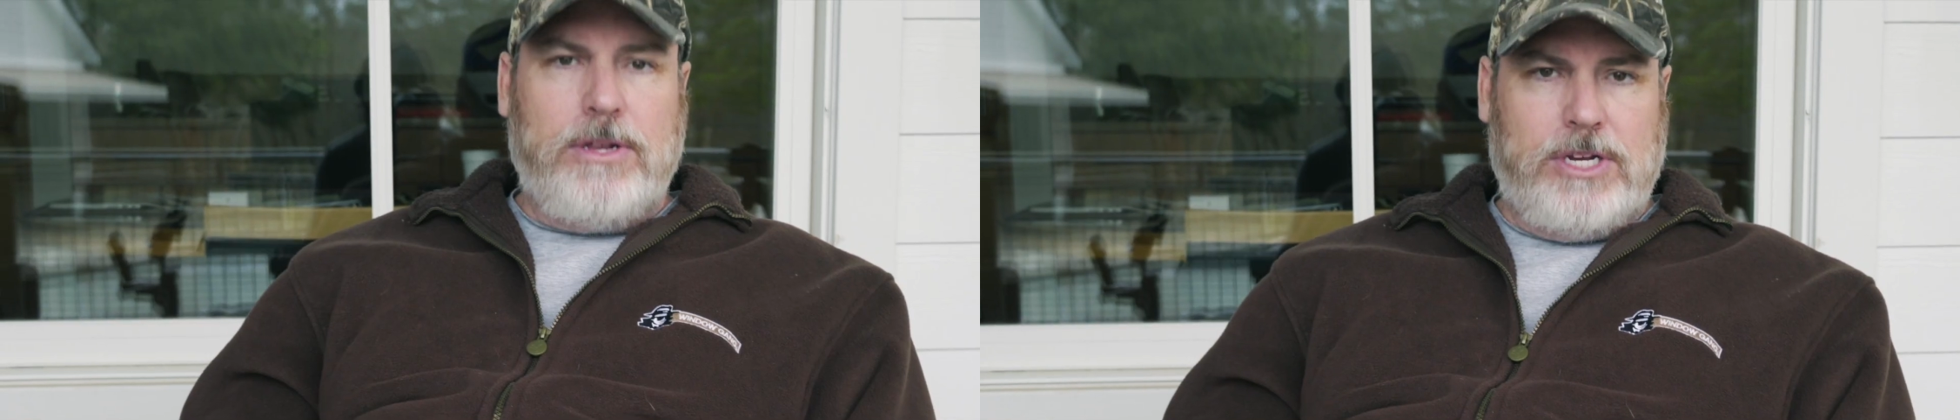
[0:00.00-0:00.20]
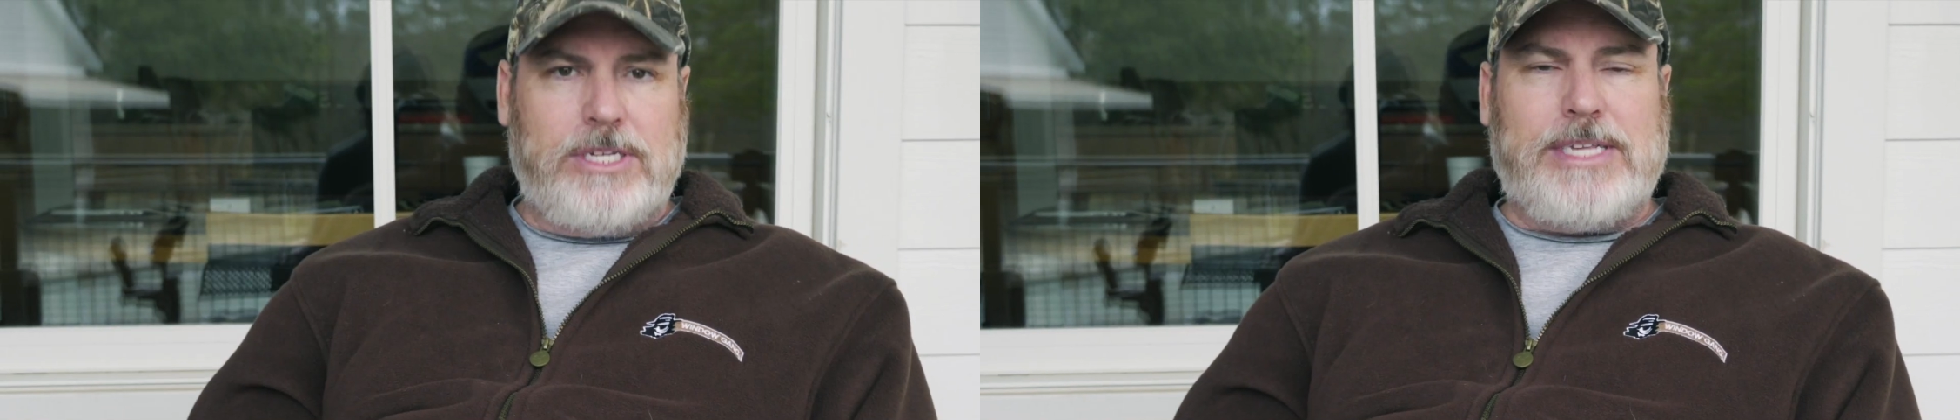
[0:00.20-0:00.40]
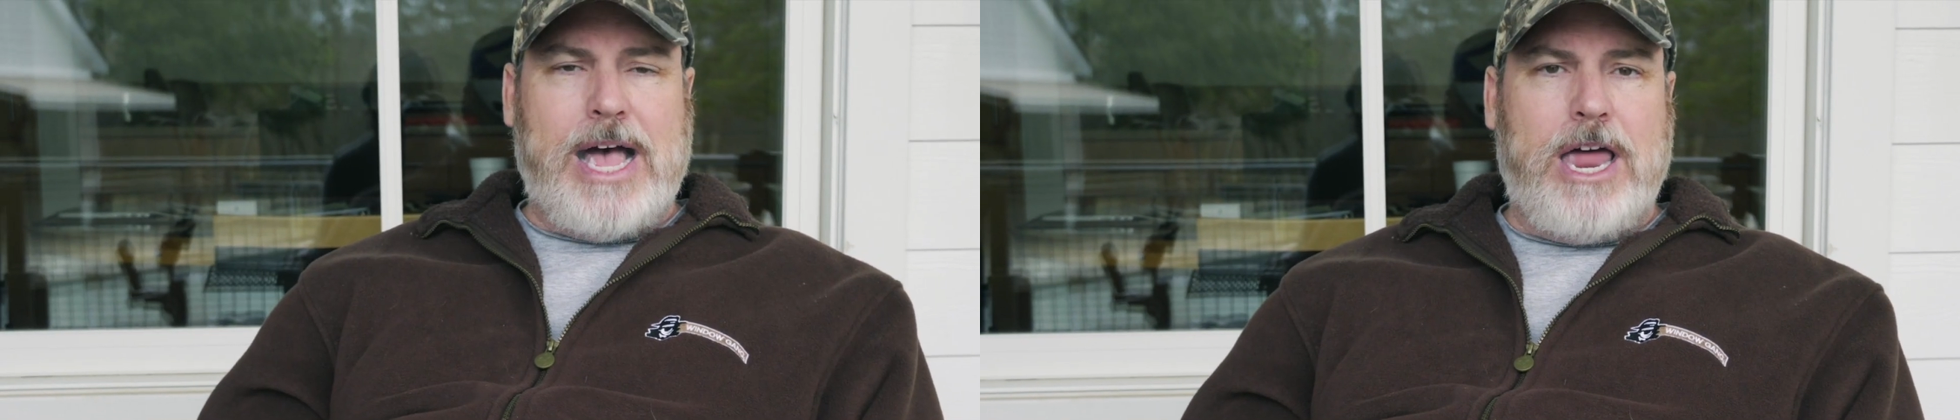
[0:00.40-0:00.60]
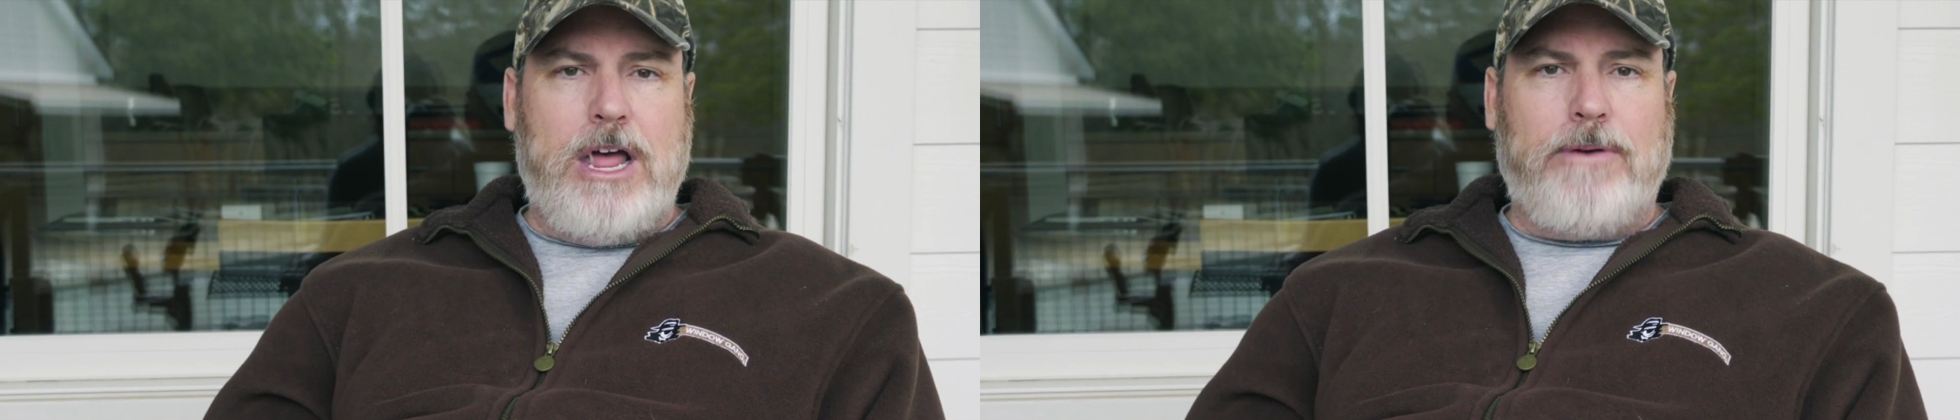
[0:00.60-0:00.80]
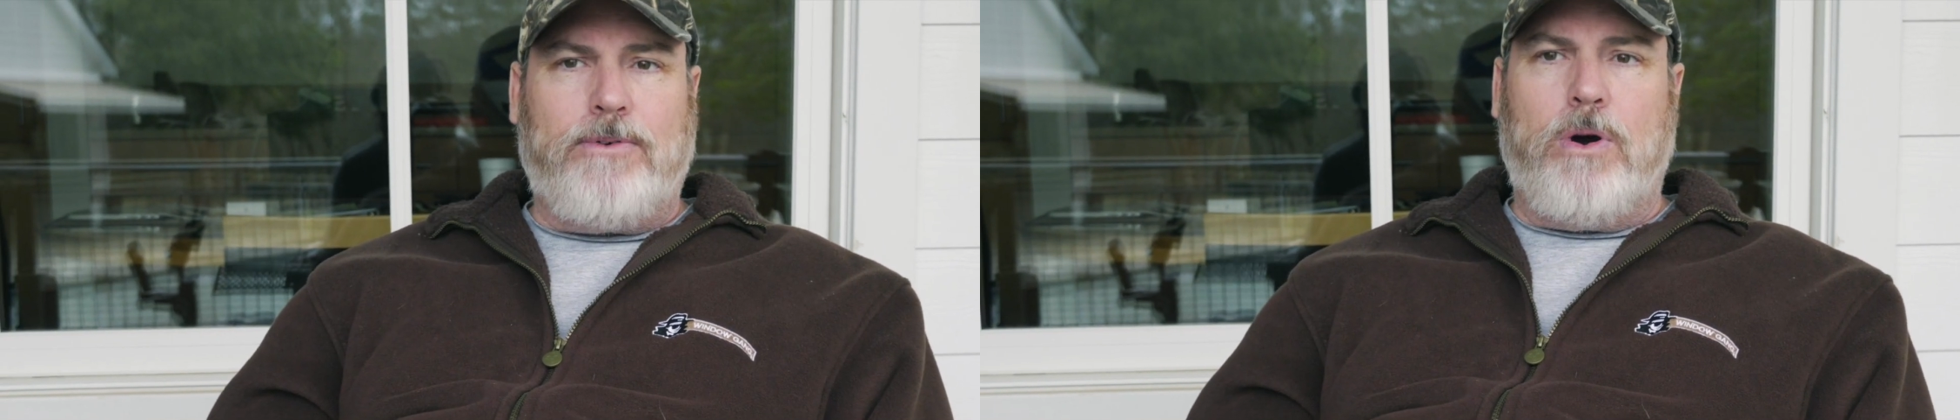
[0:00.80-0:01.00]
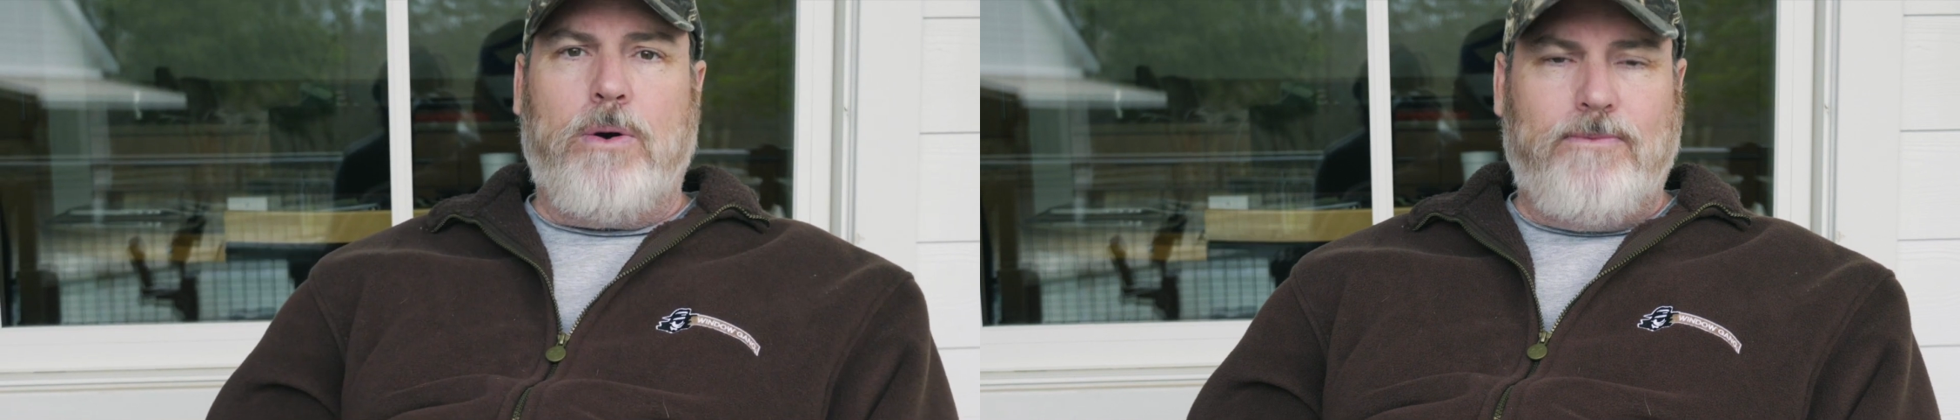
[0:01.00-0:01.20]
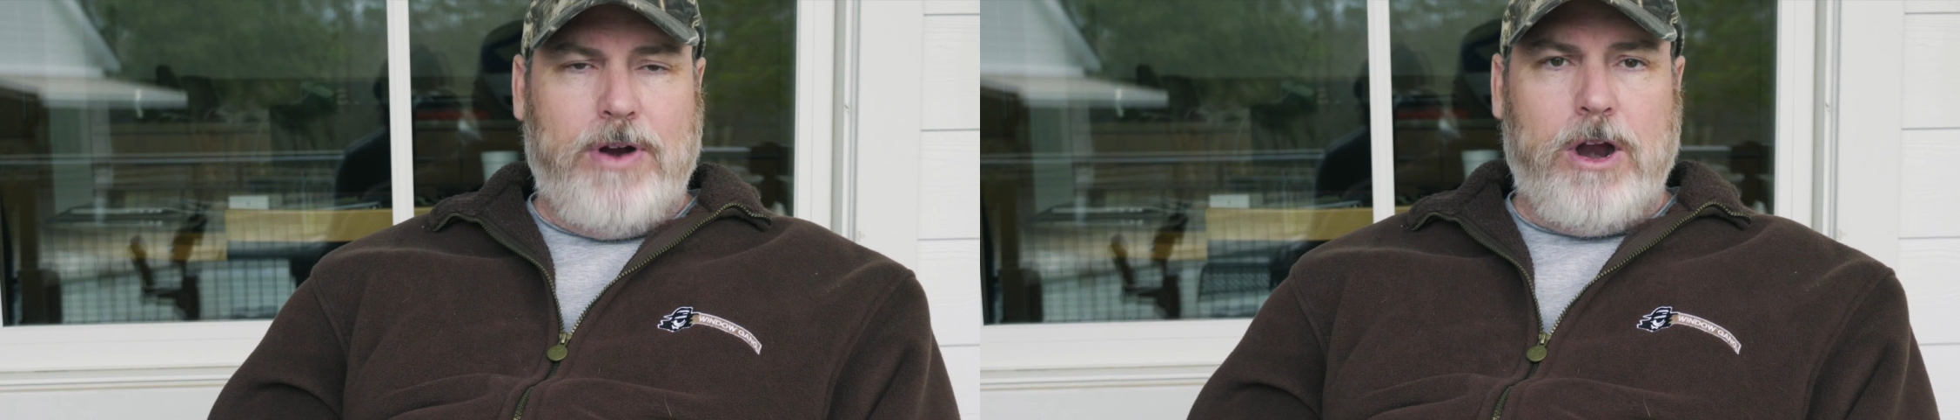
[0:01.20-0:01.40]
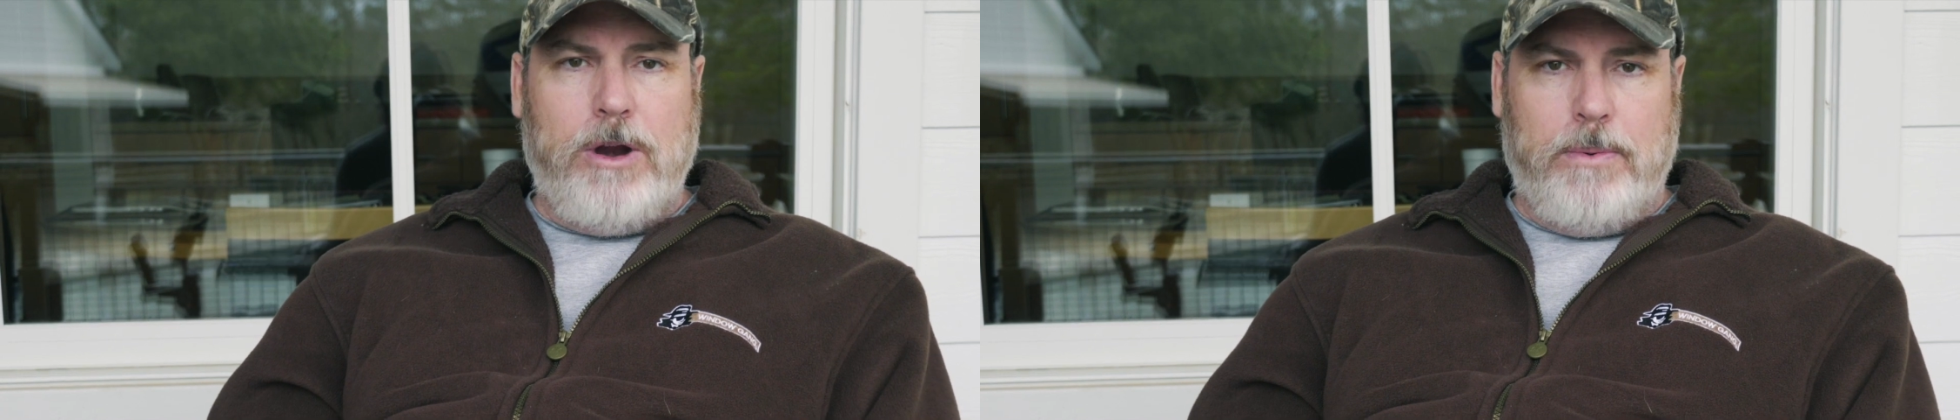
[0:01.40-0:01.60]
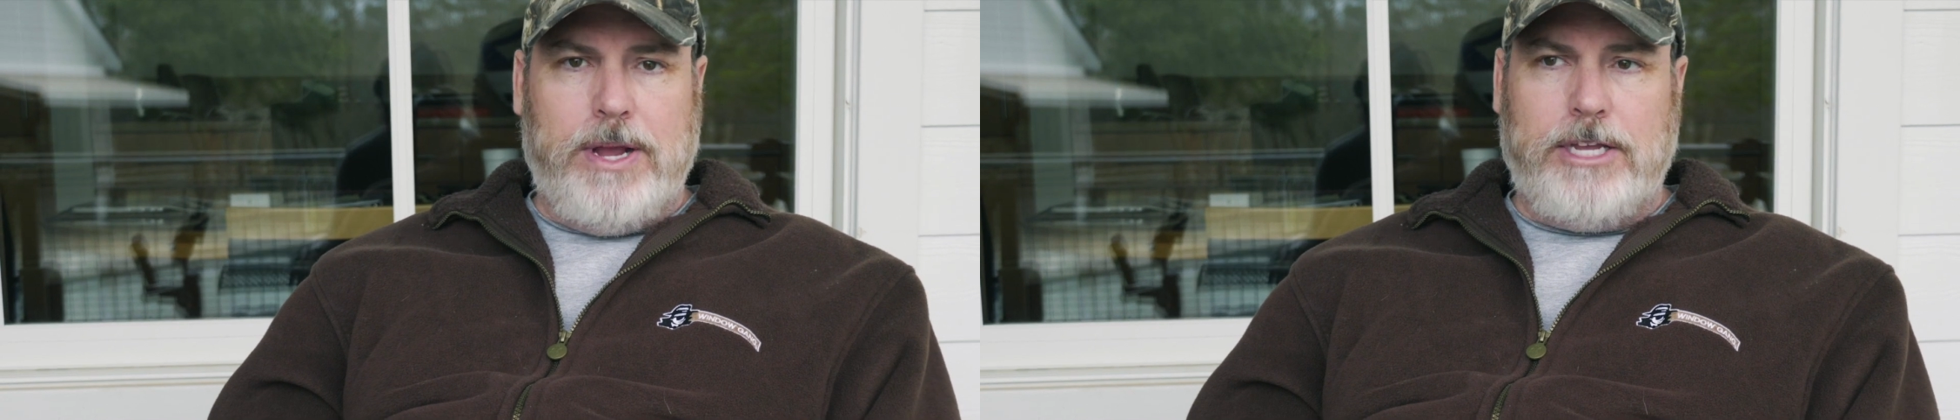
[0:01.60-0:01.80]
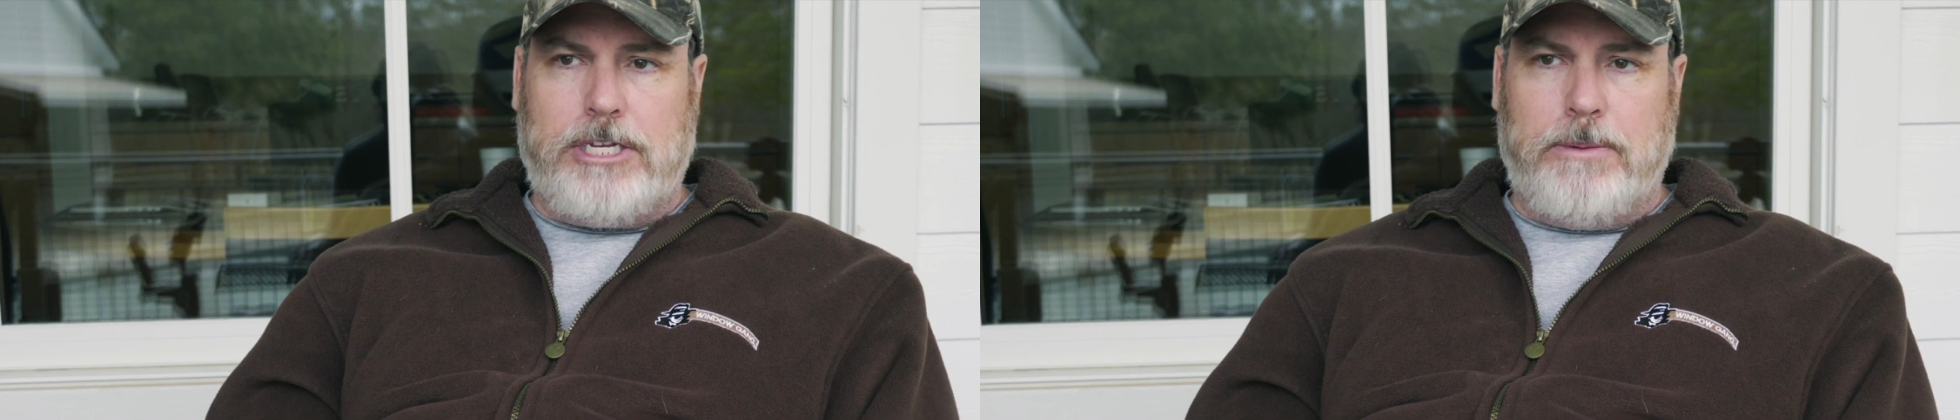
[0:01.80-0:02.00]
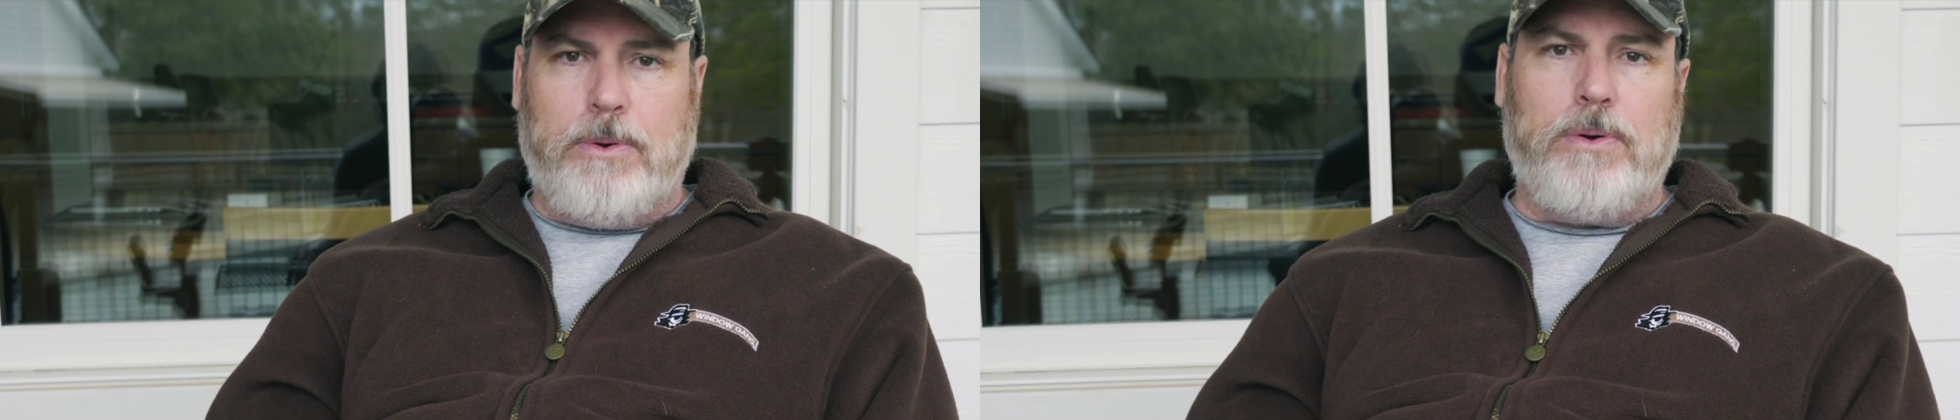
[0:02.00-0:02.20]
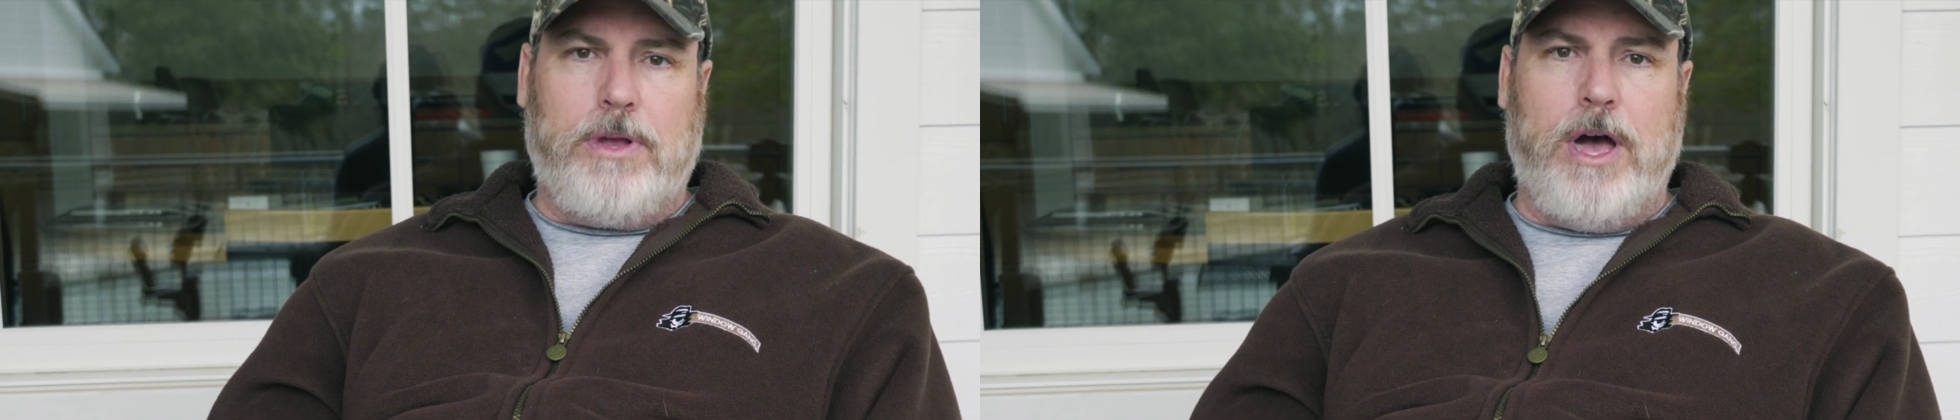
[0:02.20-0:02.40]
Just sign up for a very reasonable